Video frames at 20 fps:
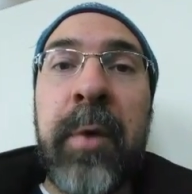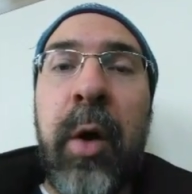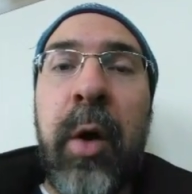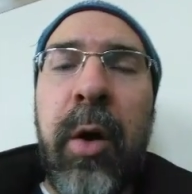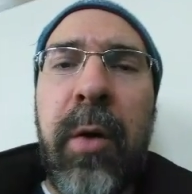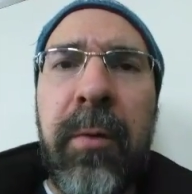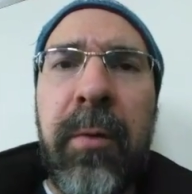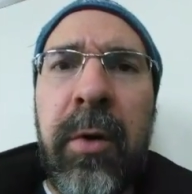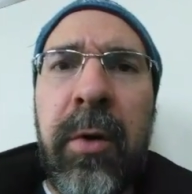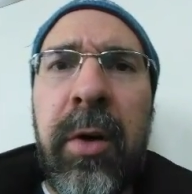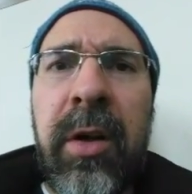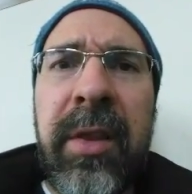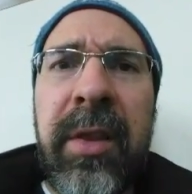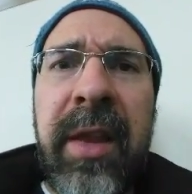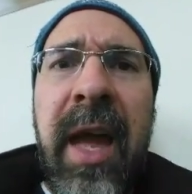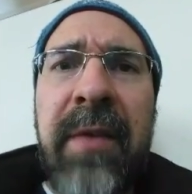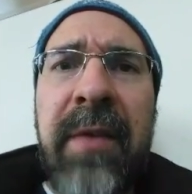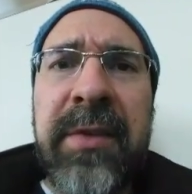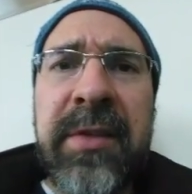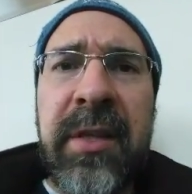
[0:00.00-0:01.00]
Overall,
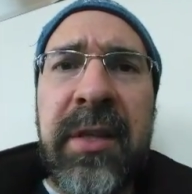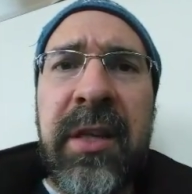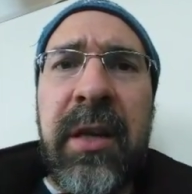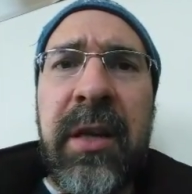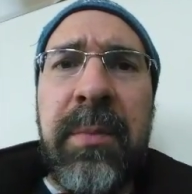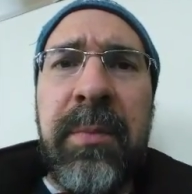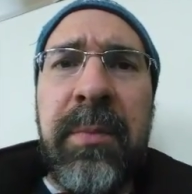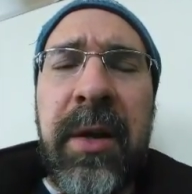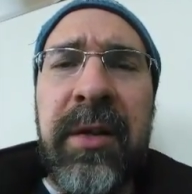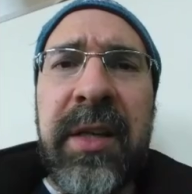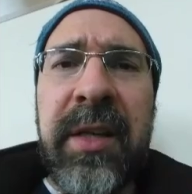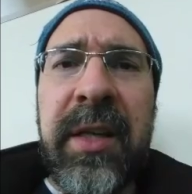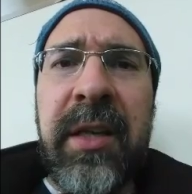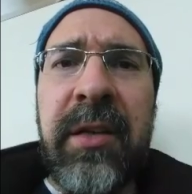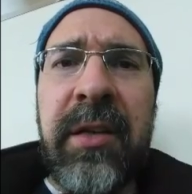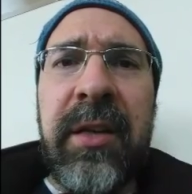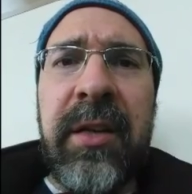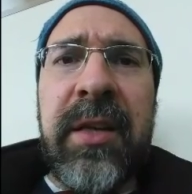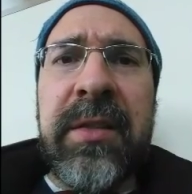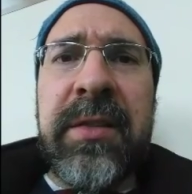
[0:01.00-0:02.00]
the Avs penalty
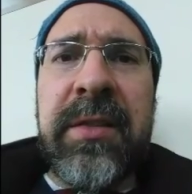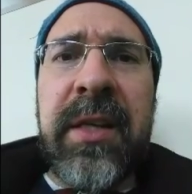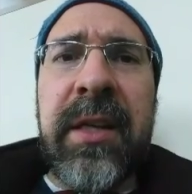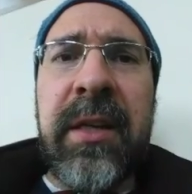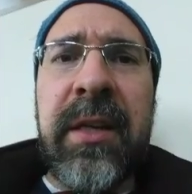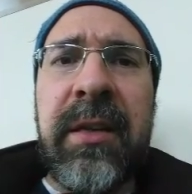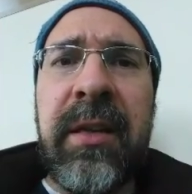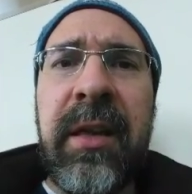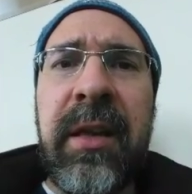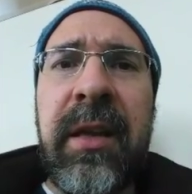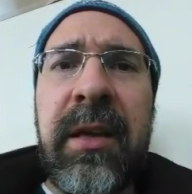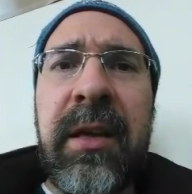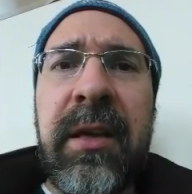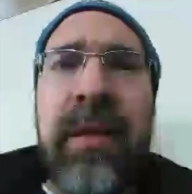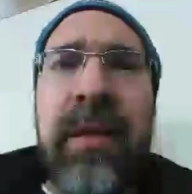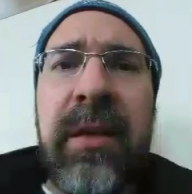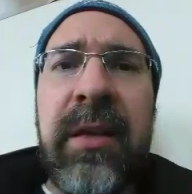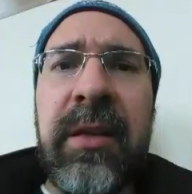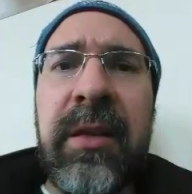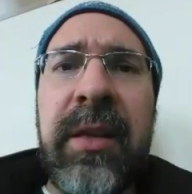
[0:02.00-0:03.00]
kill is second in
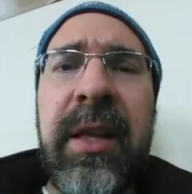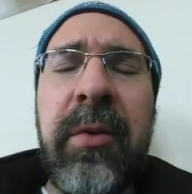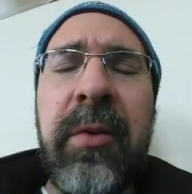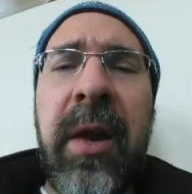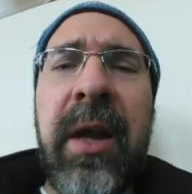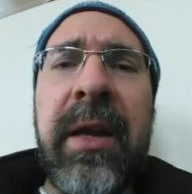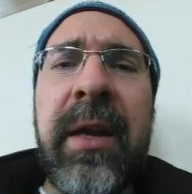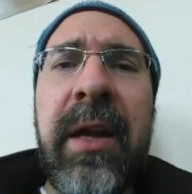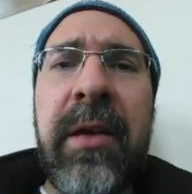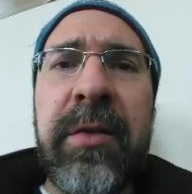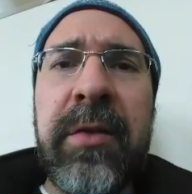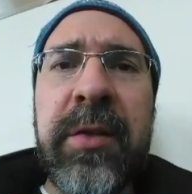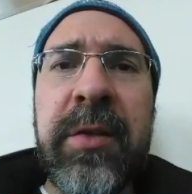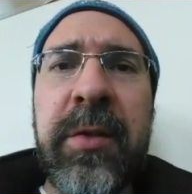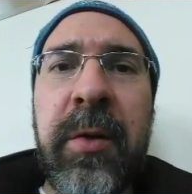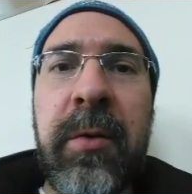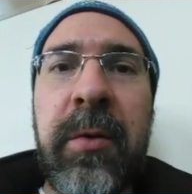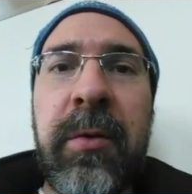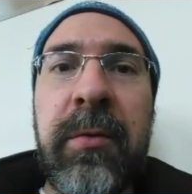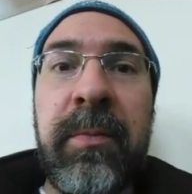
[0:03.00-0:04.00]
the league right now.
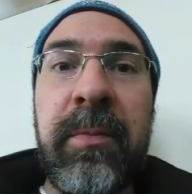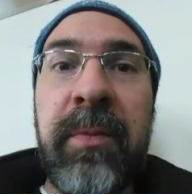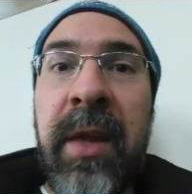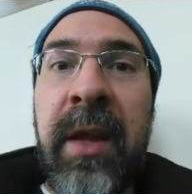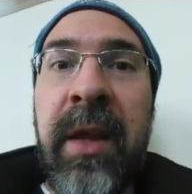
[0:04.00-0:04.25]
So